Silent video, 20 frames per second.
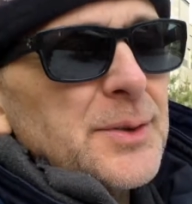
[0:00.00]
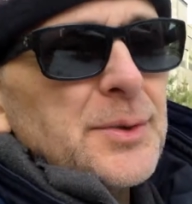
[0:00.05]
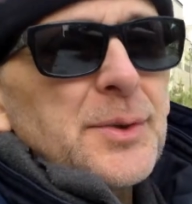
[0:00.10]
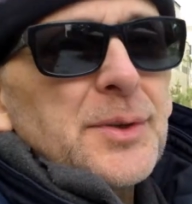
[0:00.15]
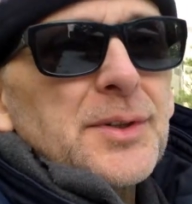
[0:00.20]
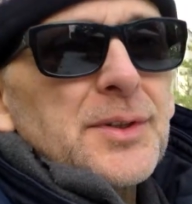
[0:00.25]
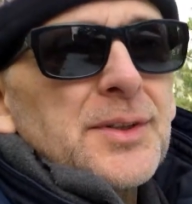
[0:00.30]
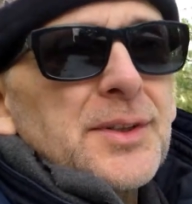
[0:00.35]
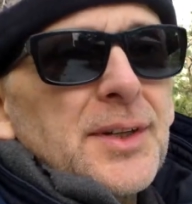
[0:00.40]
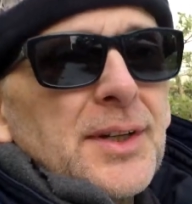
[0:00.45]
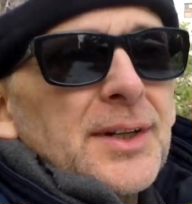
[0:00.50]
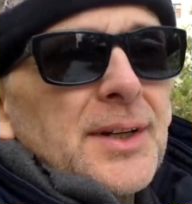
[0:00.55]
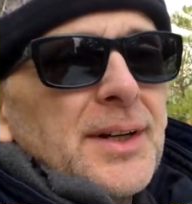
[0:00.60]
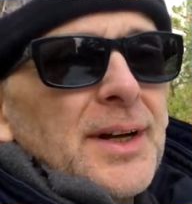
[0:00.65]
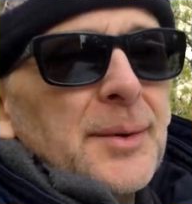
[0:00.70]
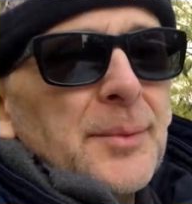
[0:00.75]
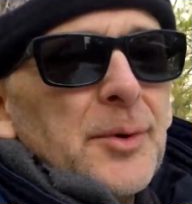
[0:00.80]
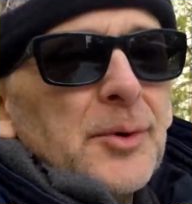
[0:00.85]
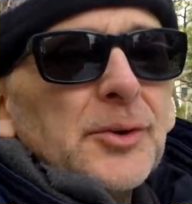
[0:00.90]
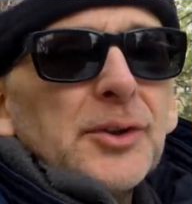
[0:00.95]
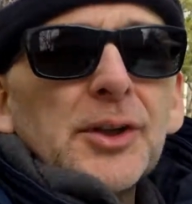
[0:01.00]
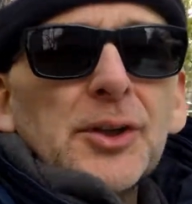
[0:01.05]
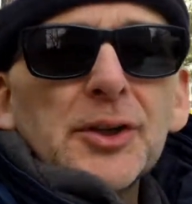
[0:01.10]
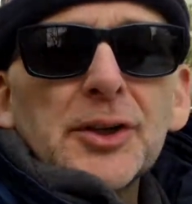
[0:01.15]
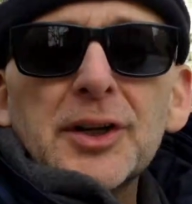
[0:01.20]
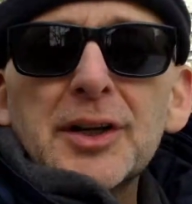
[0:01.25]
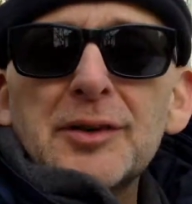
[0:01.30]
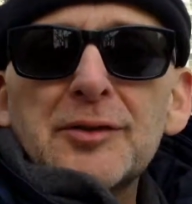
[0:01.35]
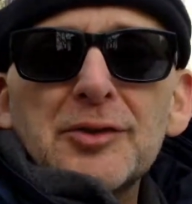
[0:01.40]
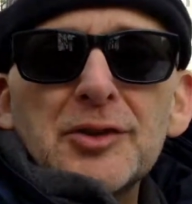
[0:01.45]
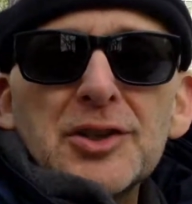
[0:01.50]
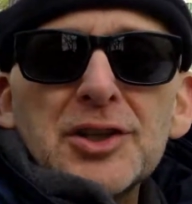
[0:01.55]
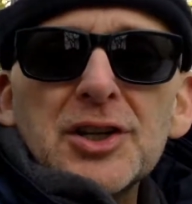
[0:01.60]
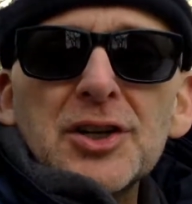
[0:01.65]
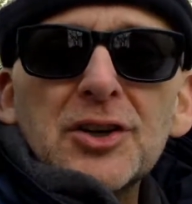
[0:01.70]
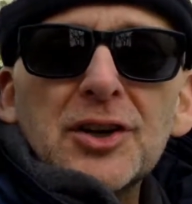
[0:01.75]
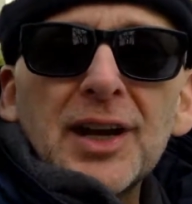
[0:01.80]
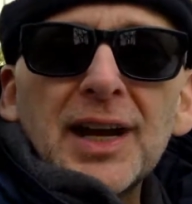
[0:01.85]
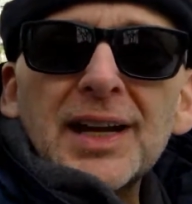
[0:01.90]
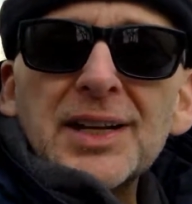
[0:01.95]
This was, uh, I'm only looking for
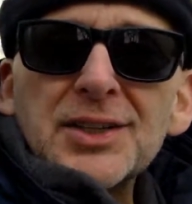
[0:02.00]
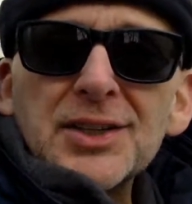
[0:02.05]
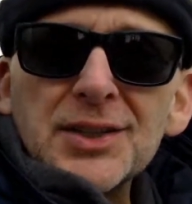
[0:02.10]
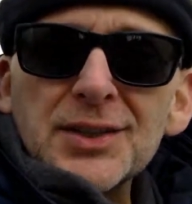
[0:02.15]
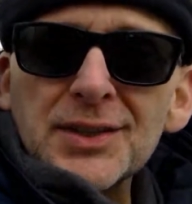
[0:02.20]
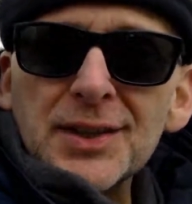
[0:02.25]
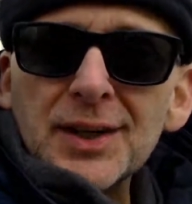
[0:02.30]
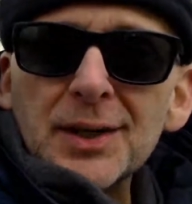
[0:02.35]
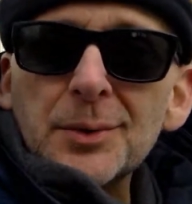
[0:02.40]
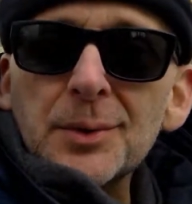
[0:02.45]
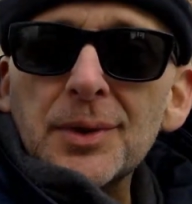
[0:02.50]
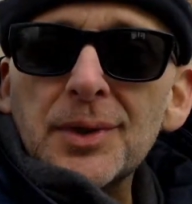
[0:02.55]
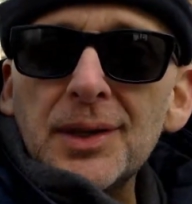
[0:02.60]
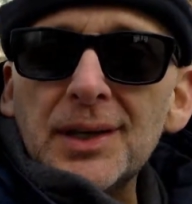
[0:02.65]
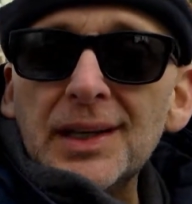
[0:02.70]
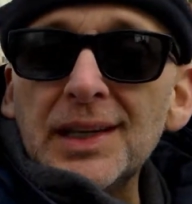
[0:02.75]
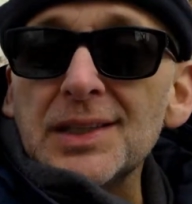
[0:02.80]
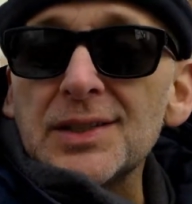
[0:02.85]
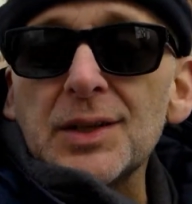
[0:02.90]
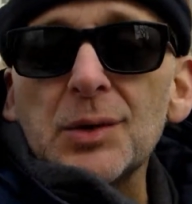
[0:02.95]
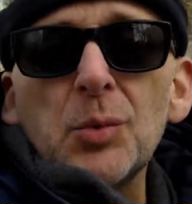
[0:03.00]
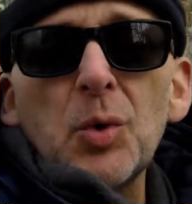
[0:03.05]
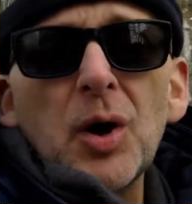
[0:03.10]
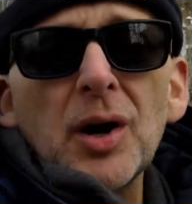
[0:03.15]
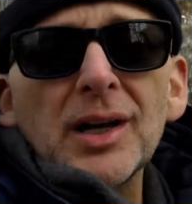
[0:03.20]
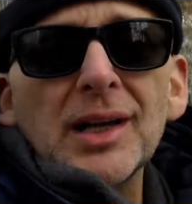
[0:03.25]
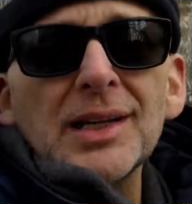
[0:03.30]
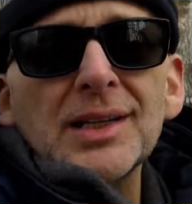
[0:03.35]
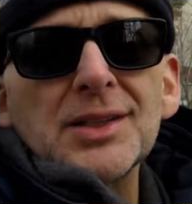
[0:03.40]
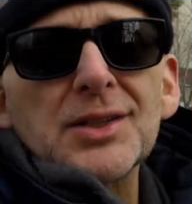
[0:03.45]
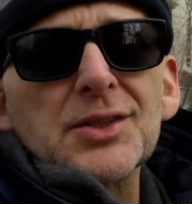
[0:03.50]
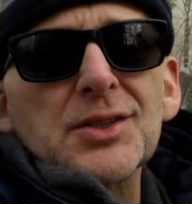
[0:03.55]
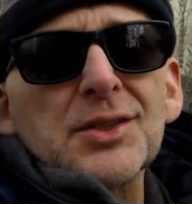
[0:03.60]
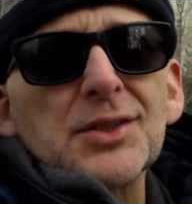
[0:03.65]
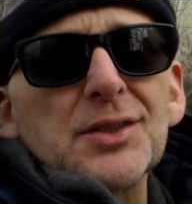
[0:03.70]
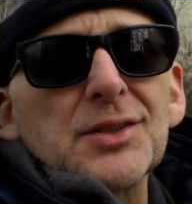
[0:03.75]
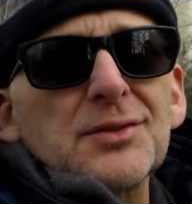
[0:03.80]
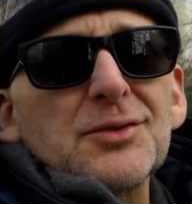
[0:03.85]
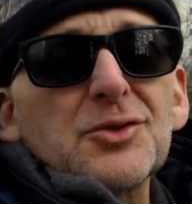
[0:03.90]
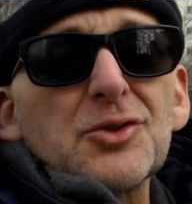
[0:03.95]
geocaches that are within easy walking
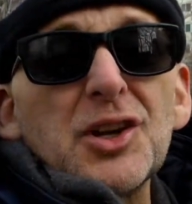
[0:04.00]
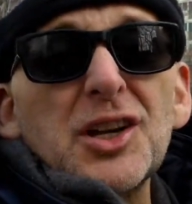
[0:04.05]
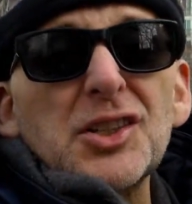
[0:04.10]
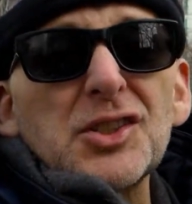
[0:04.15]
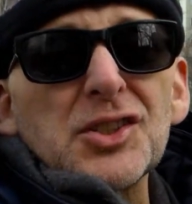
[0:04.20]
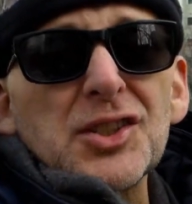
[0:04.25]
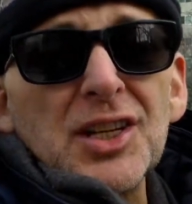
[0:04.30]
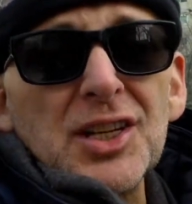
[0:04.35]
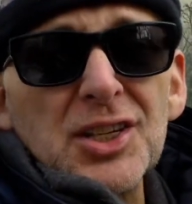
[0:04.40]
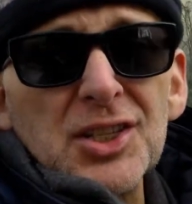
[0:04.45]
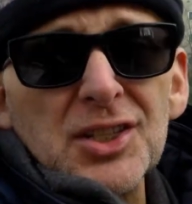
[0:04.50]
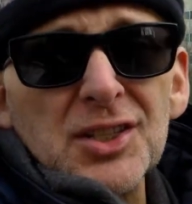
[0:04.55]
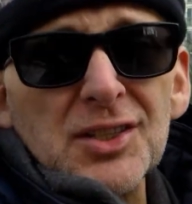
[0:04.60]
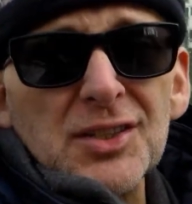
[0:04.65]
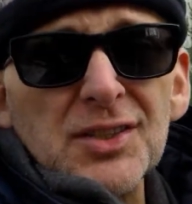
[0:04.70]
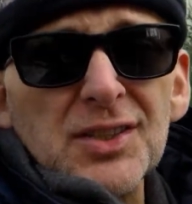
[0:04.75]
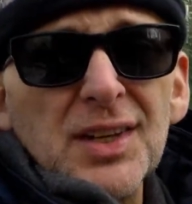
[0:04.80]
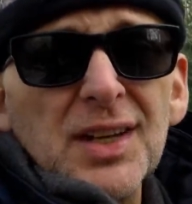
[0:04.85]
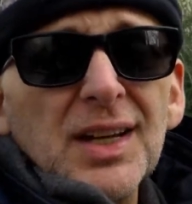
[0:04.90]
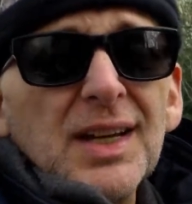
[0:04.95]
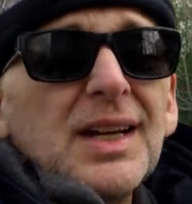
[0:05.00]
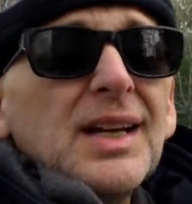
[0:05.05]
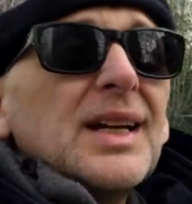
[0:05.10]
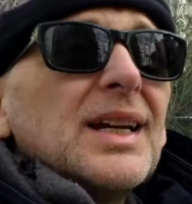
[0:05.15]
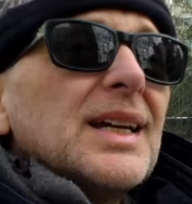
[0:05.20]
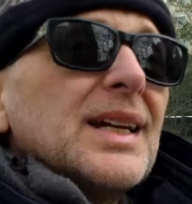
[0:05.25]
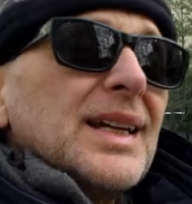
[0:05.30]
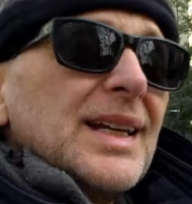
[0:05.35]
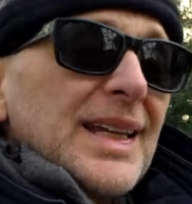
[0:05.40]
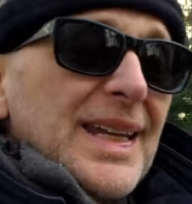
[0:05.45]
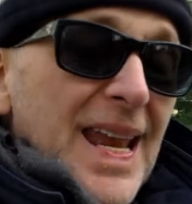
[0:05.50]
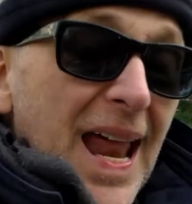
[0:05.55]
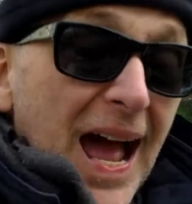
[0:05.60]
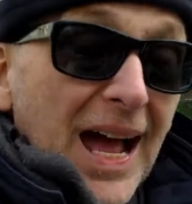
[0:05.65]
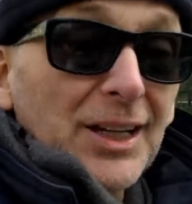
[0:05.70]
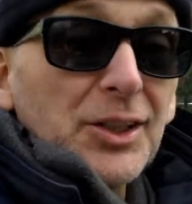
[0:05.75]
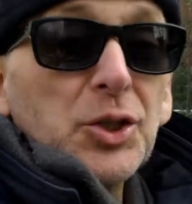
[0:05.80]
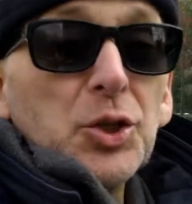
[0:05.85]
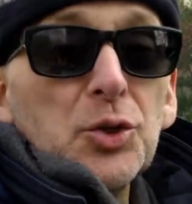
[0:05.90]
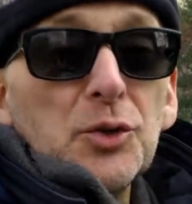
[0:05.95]
distance of train stations,
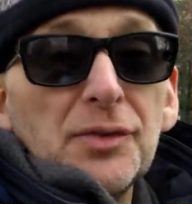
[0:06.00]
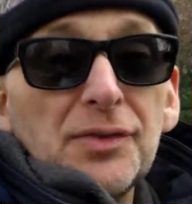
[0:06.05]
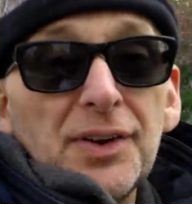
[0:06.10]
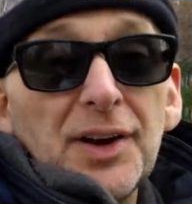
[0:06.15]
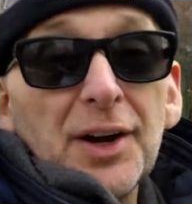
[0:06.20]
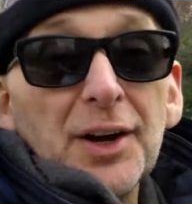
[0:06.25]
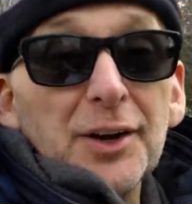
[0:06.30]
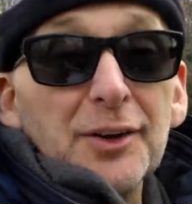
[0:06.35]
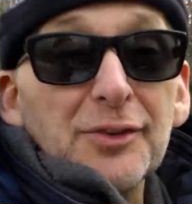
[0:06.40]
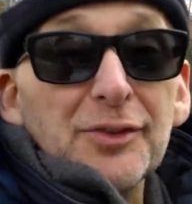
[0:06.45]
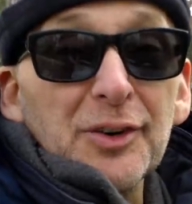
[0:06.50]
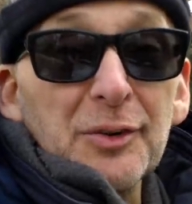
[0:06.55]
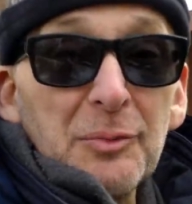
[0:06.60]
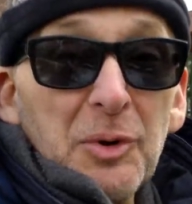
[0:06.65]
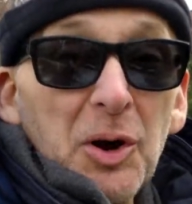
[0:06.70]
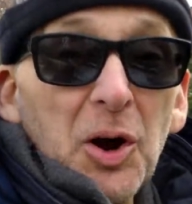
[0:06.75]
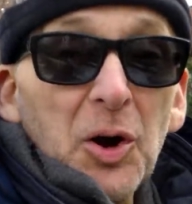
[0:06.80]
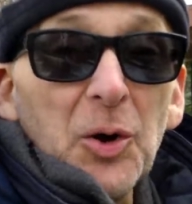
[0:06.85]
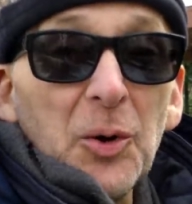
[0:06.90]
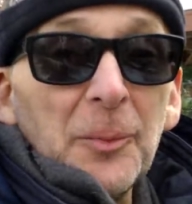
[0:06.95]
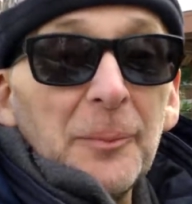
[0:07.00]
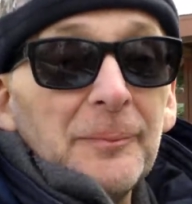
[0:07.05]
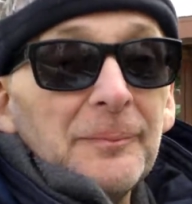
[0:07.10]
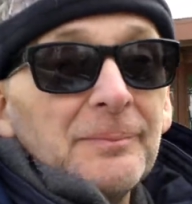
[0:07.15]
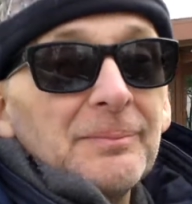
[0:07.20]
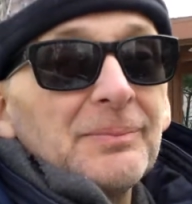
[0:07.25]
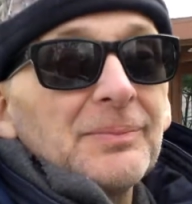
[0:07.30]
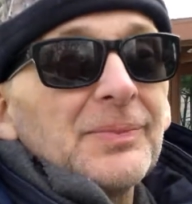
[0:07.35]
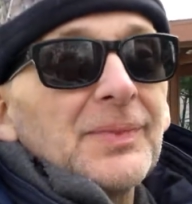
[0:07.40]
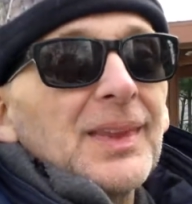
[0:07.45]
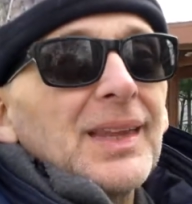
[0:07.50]
not too far from home.